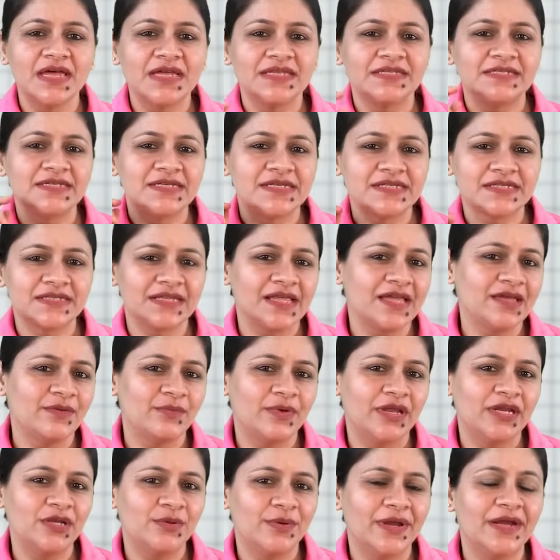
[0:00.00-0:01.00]
Just like
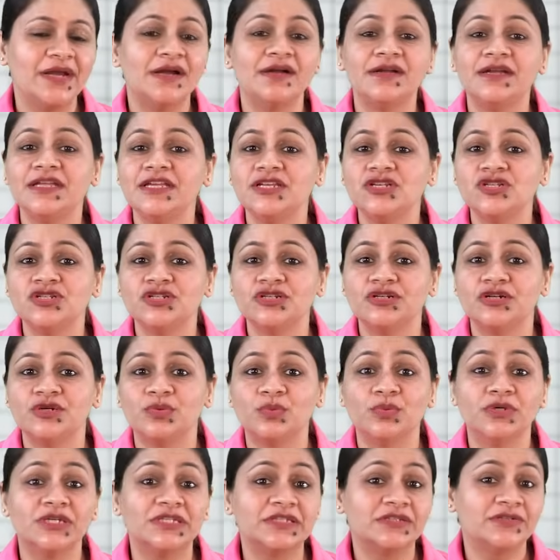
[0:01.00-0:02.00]
when you get a
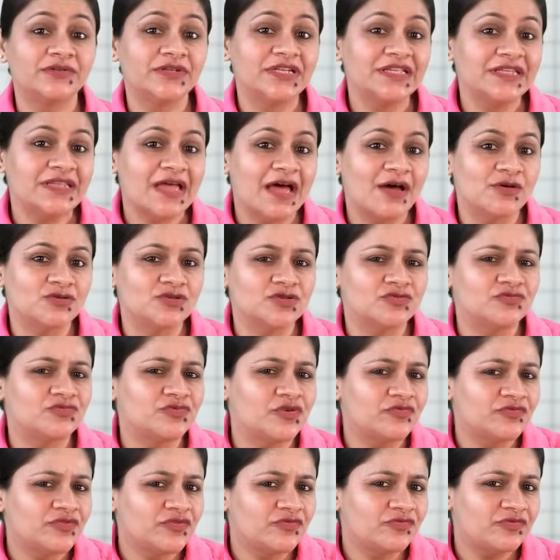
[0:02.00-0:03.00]
t-shirt worth 3,000
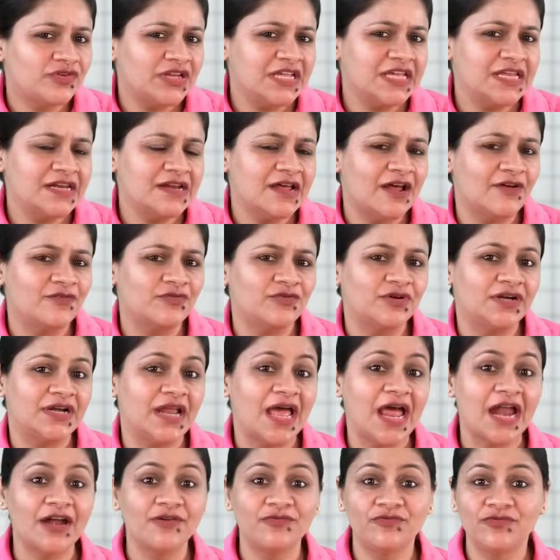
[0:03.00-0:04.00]
for 1,500
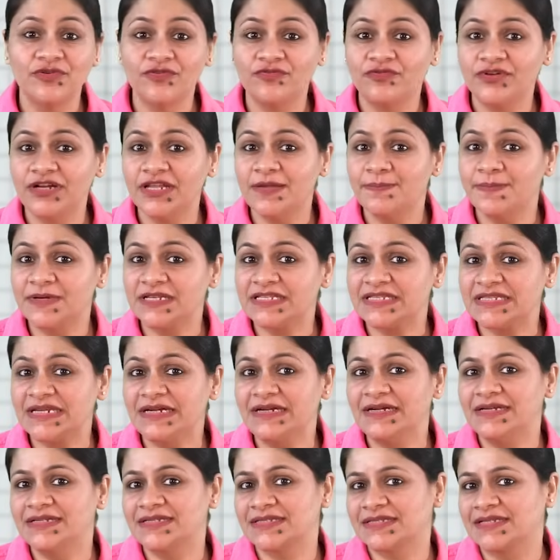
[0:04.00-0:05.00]
at
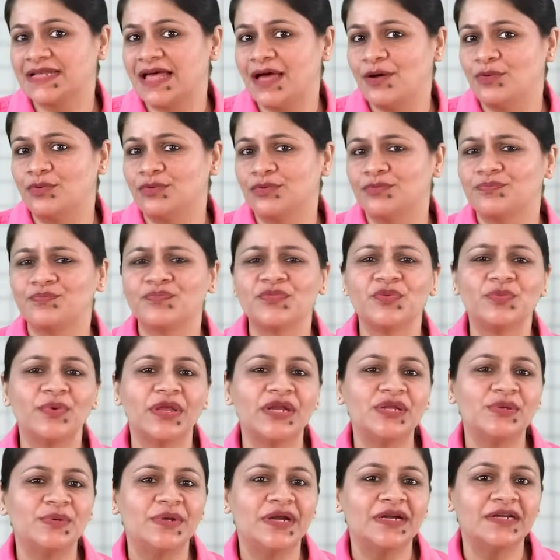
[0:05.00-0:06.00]
50% discount,
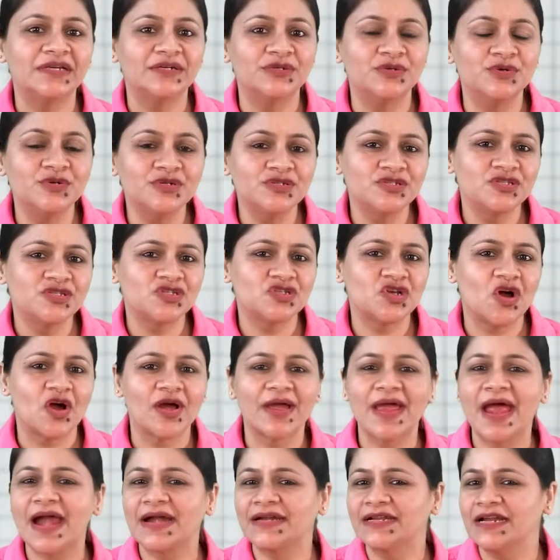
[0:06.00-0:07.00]
when you get a good
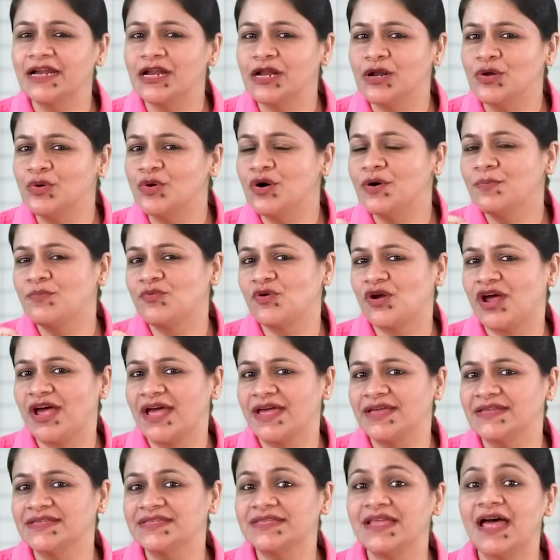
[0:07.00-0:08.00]
stock at a lower
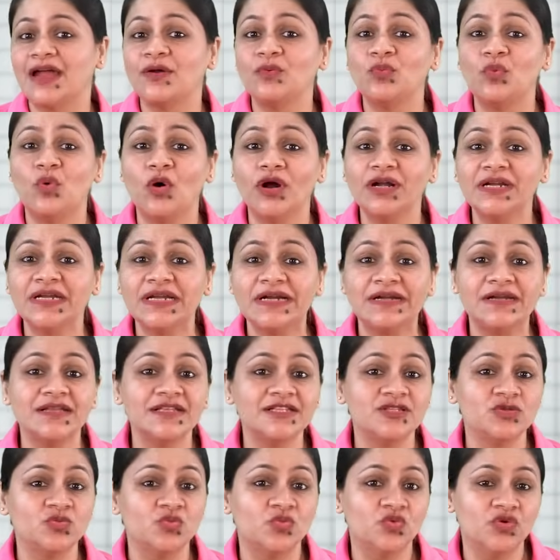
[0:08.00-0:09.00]
price than what it
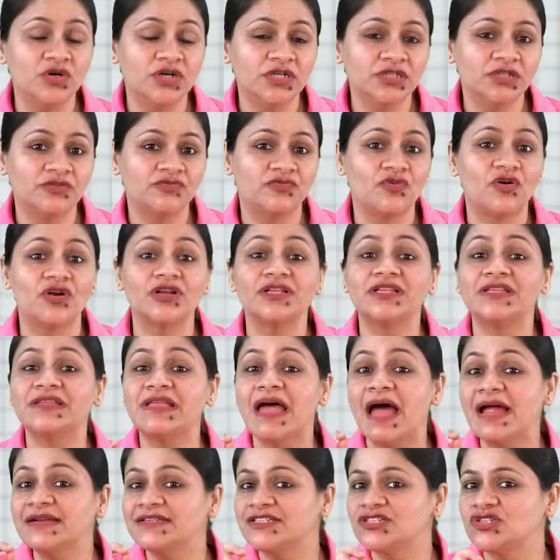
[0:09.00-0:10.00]
is worth for,
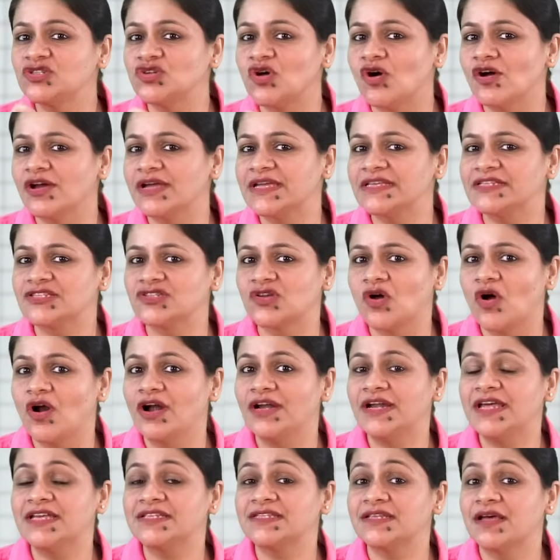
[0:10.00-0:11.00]
that stock is
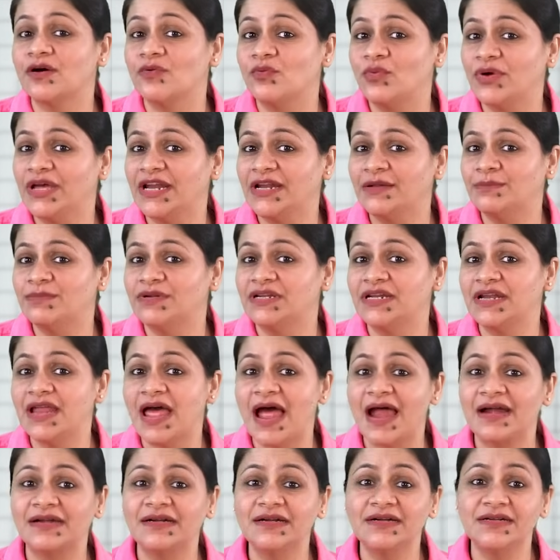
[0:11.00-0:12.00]
called as available
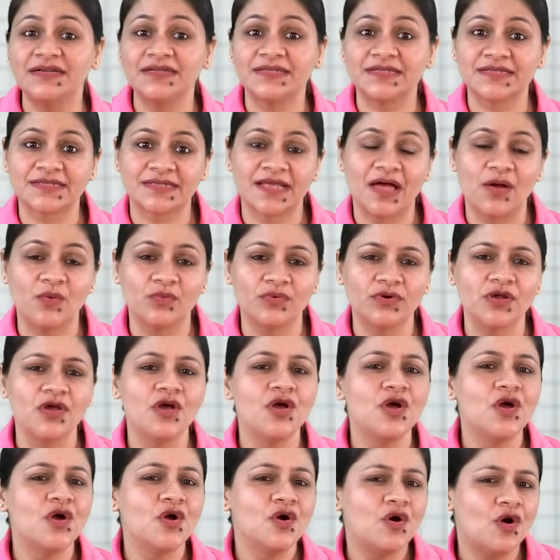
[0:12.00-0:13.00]
at a discount,
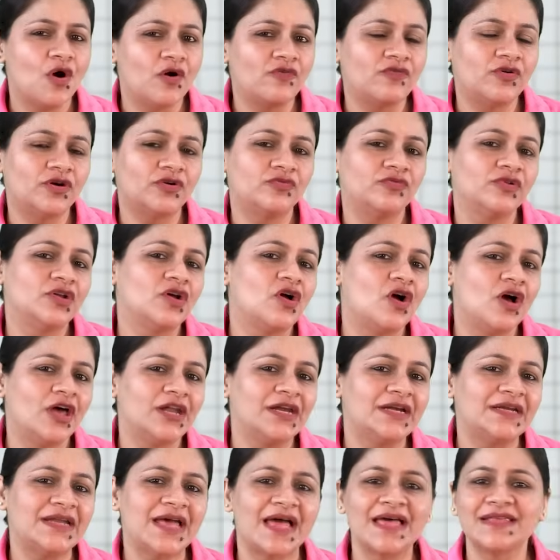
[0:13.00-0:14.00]
or what we
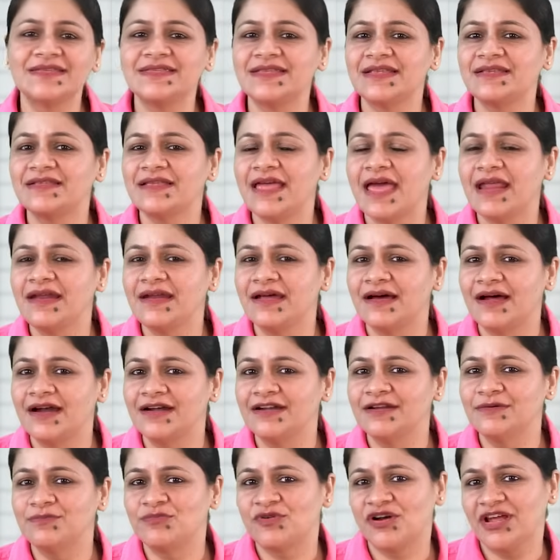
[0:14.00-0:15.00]
call it as an
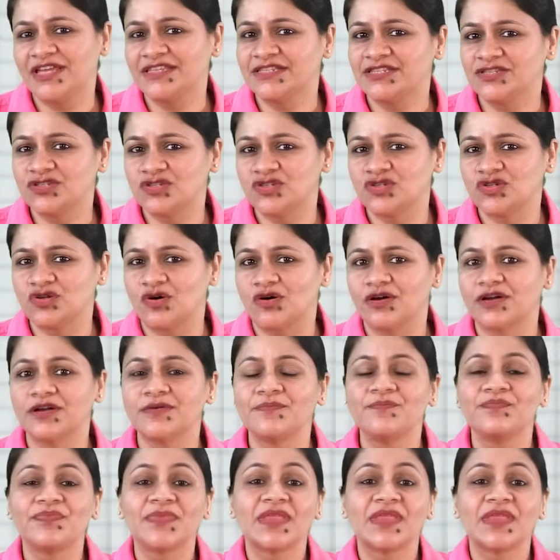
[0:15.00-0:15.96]
underpriced stock.